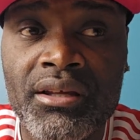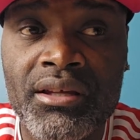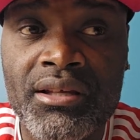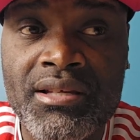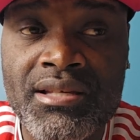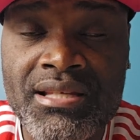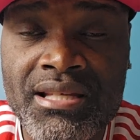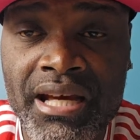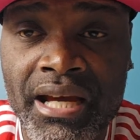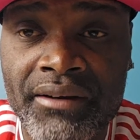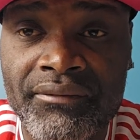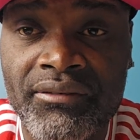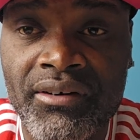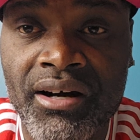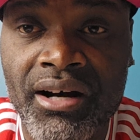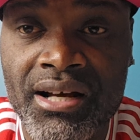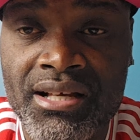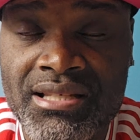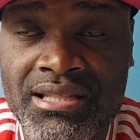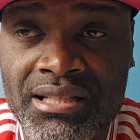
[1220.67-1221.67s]
he signed
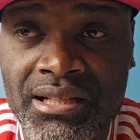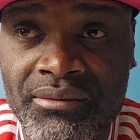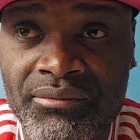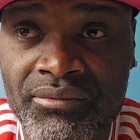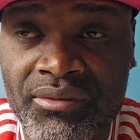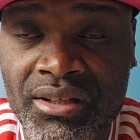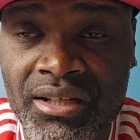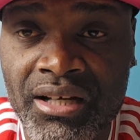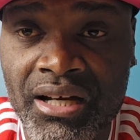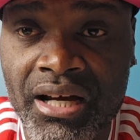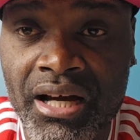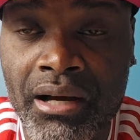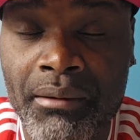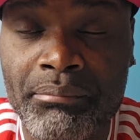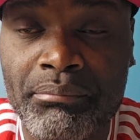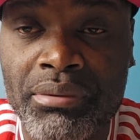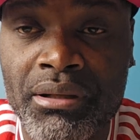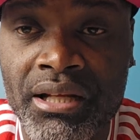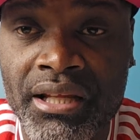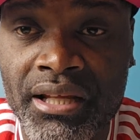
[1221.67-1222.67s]
for Aston Villa, a
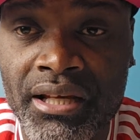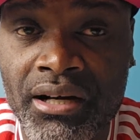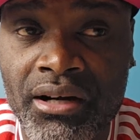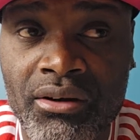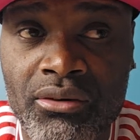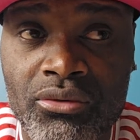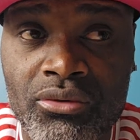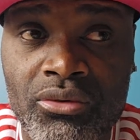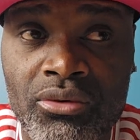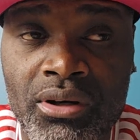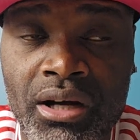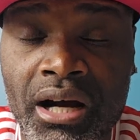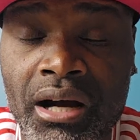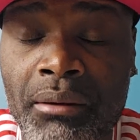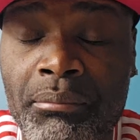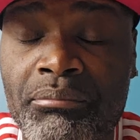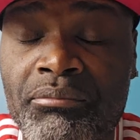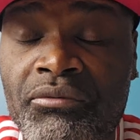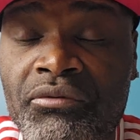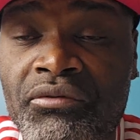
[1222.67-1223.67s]
player,
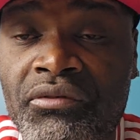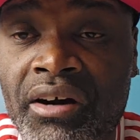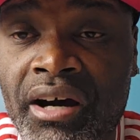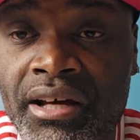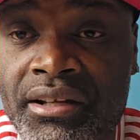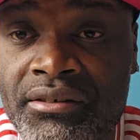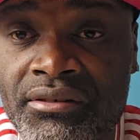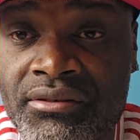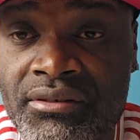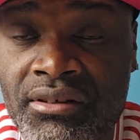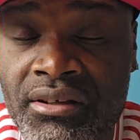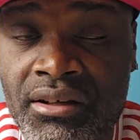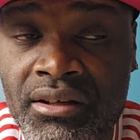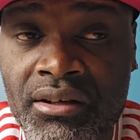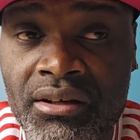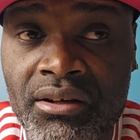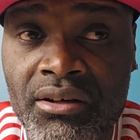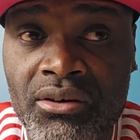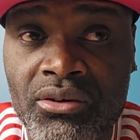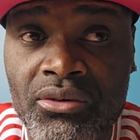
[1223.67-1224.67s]
a fan,
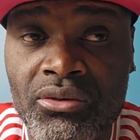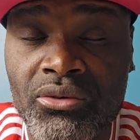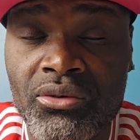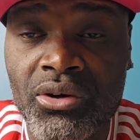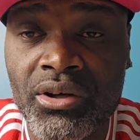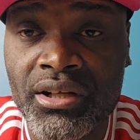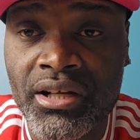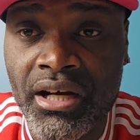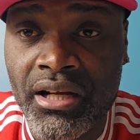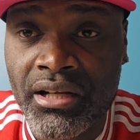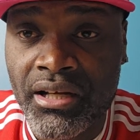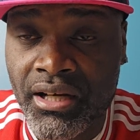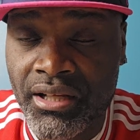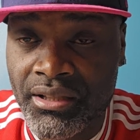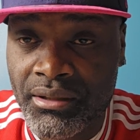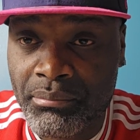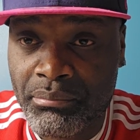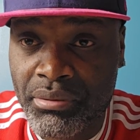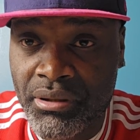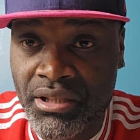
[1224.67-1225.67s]
run
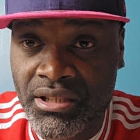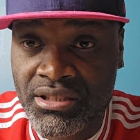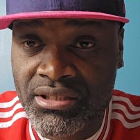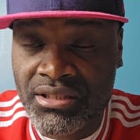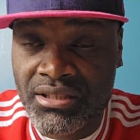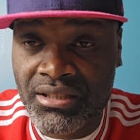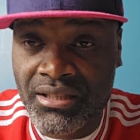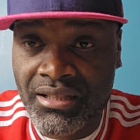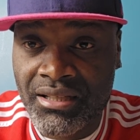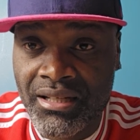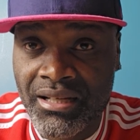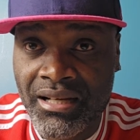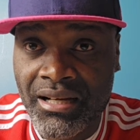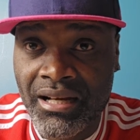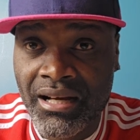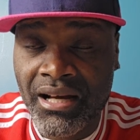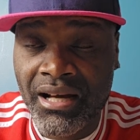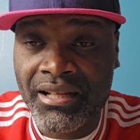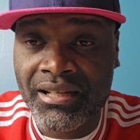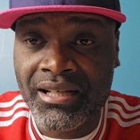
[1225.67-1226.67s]
on the pitch
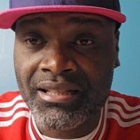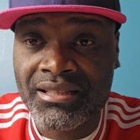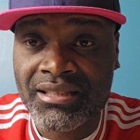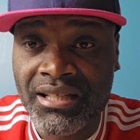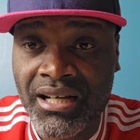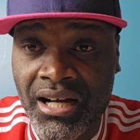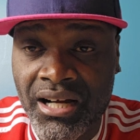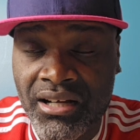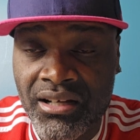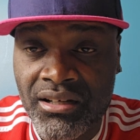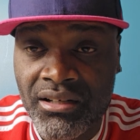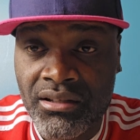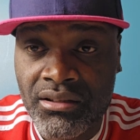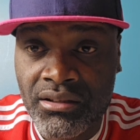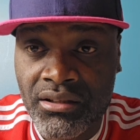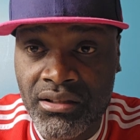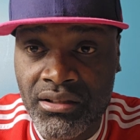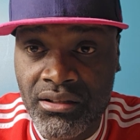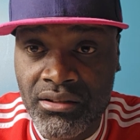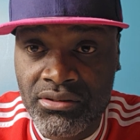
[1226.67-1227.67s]
and attack
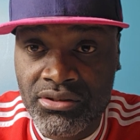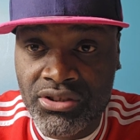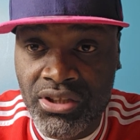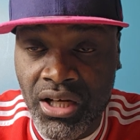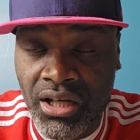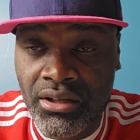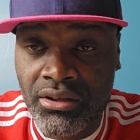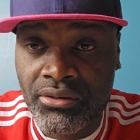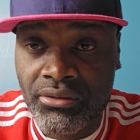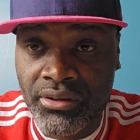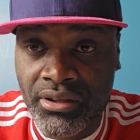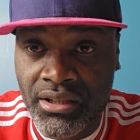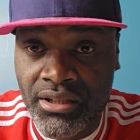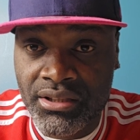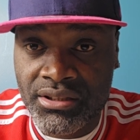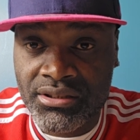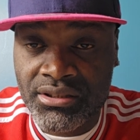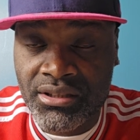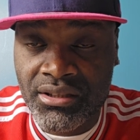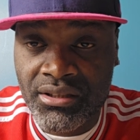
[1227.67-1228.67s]
Jack
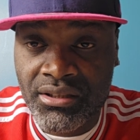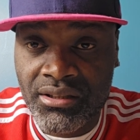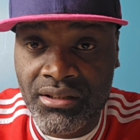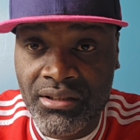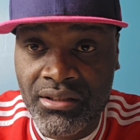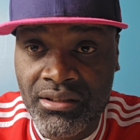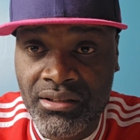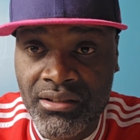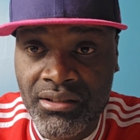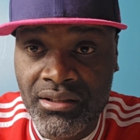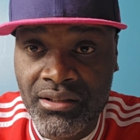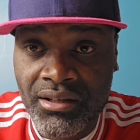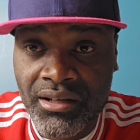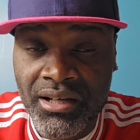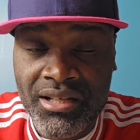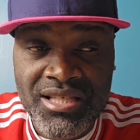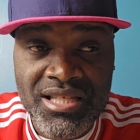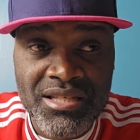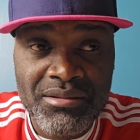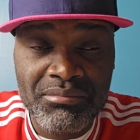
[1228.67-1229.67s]
Grealish
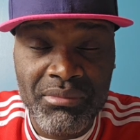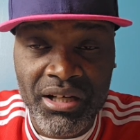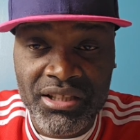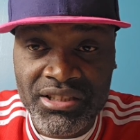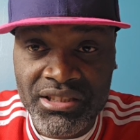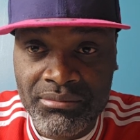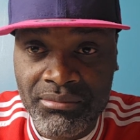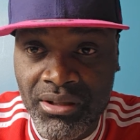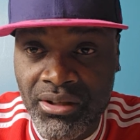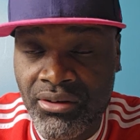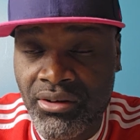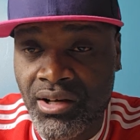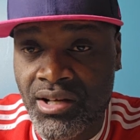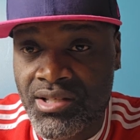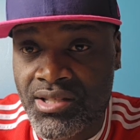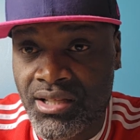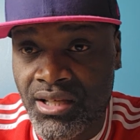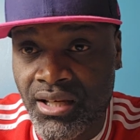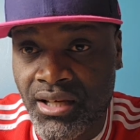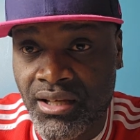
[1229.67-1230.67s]
and smash him
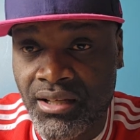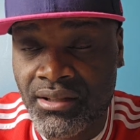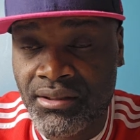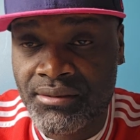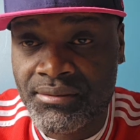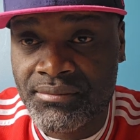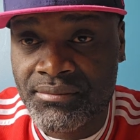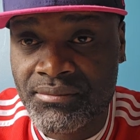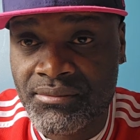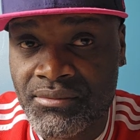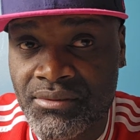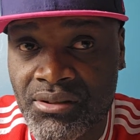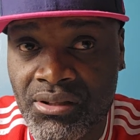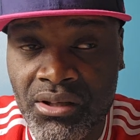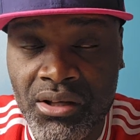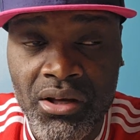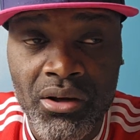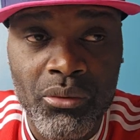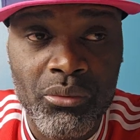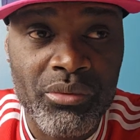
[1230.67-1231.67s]
across the head.
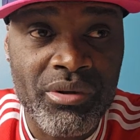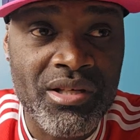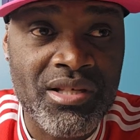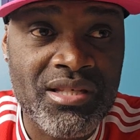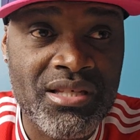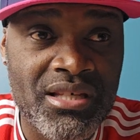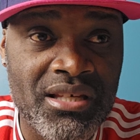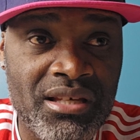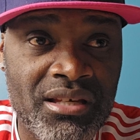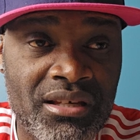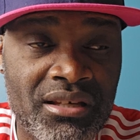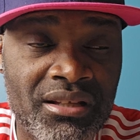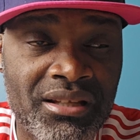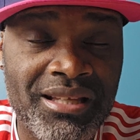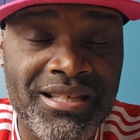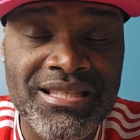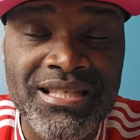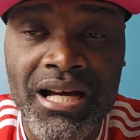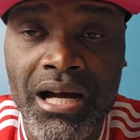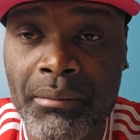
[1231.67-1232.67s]
We see
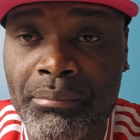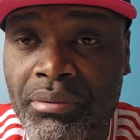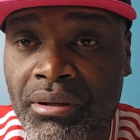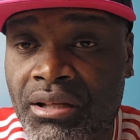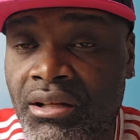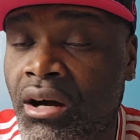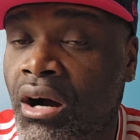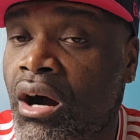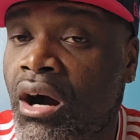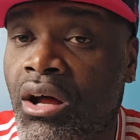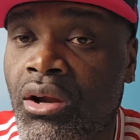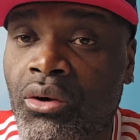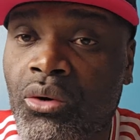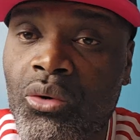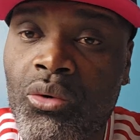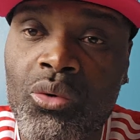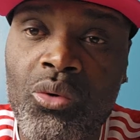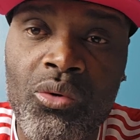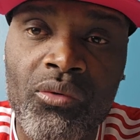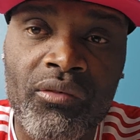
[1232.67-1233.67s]
this happen all
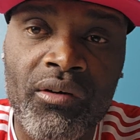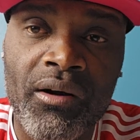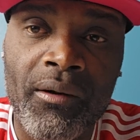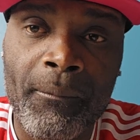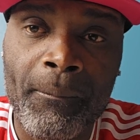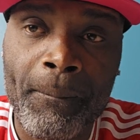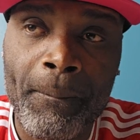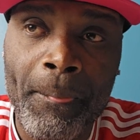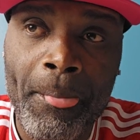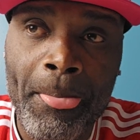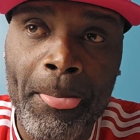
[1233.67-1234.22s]
over.